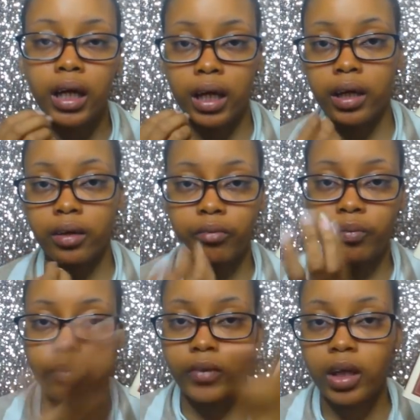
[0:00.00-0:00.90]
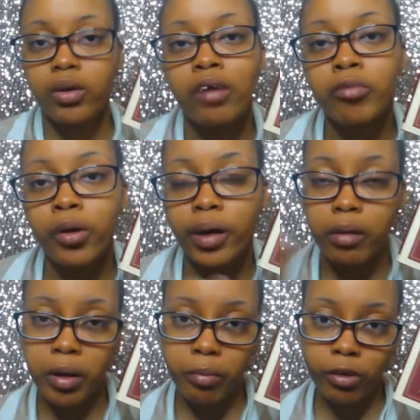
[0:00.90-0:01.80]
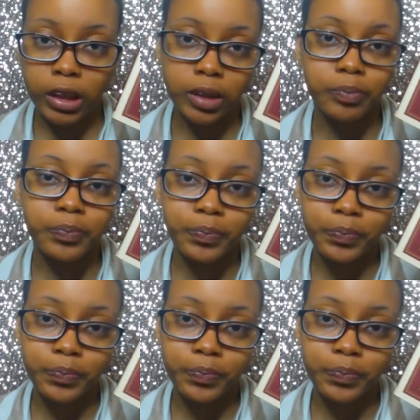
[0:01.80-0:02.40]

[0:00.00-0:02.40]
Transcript: and you have a book on how to be a Christian